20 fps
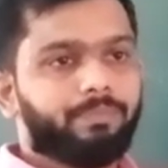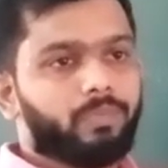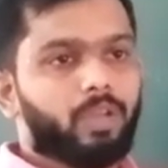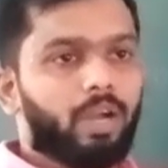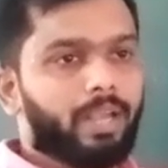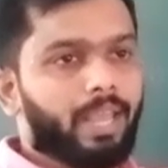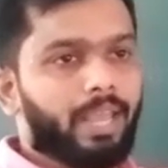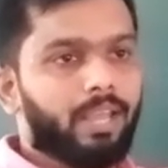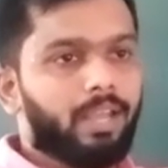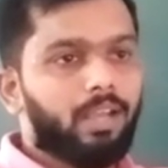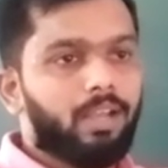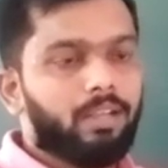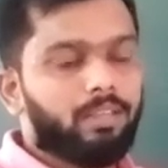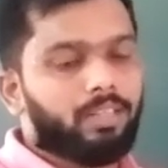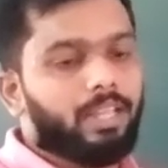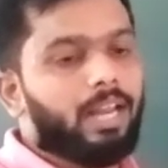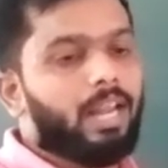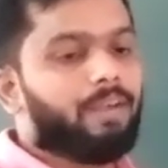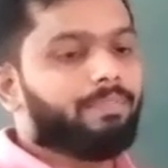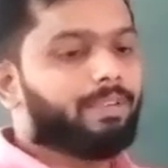Okay,
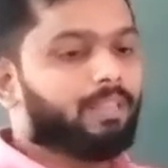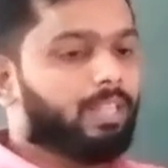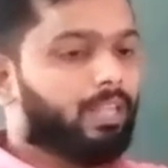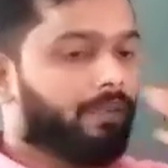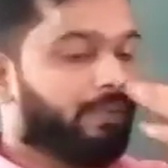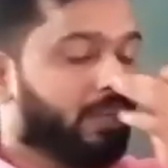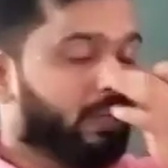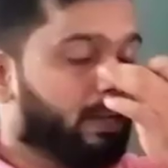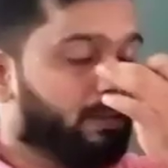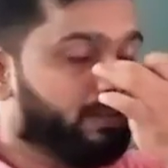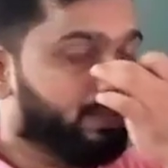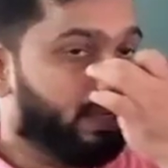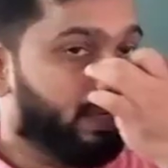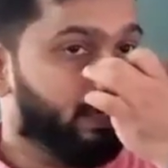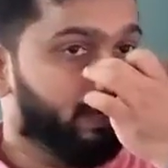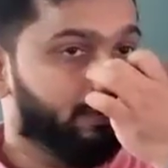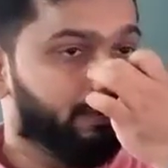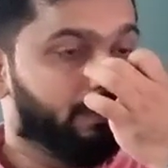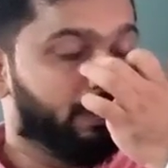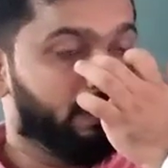then after that we have
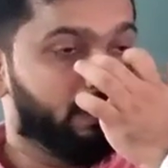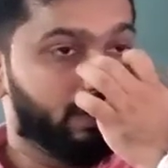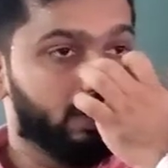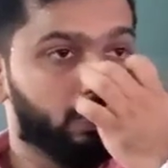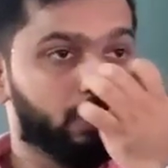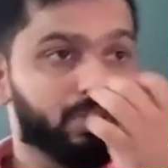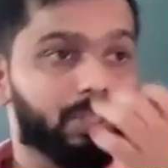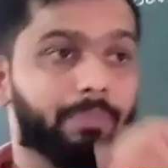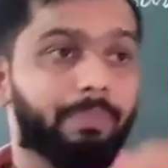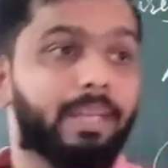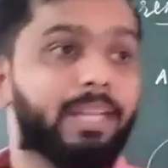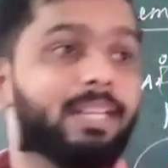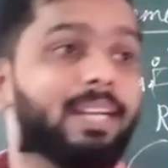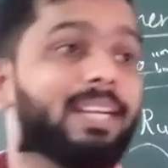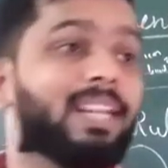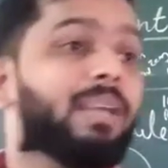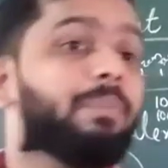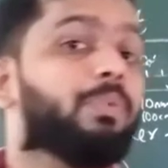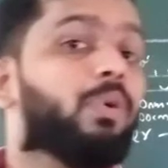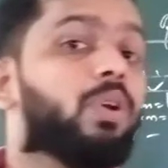seen we will use the meter
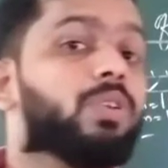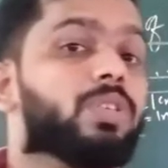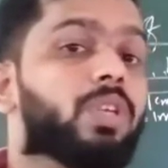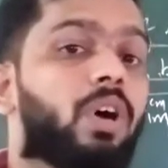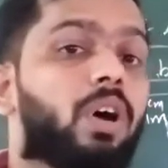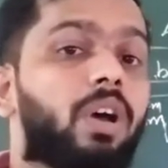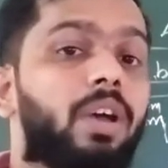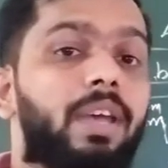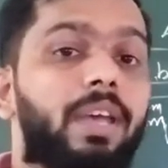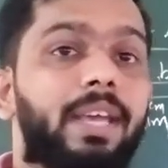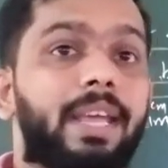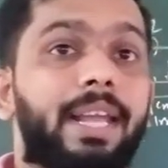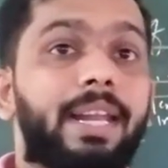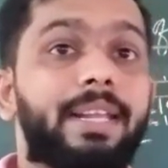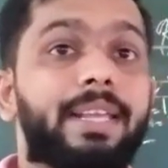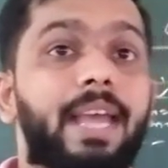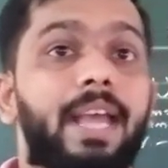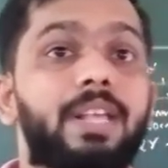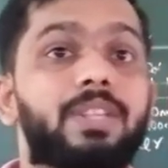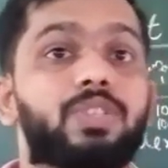type also in
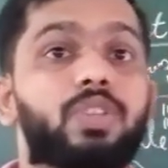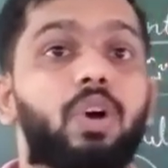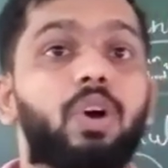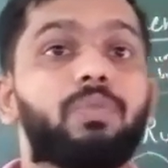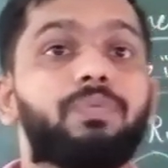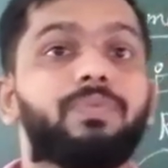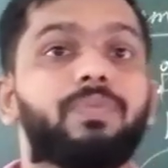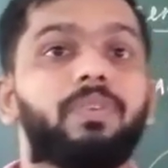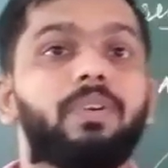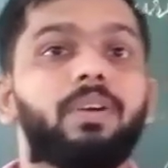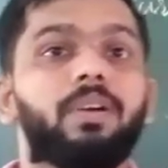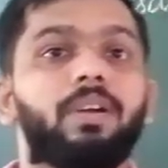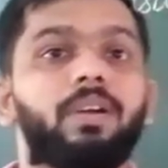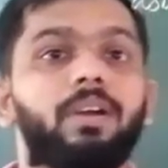case of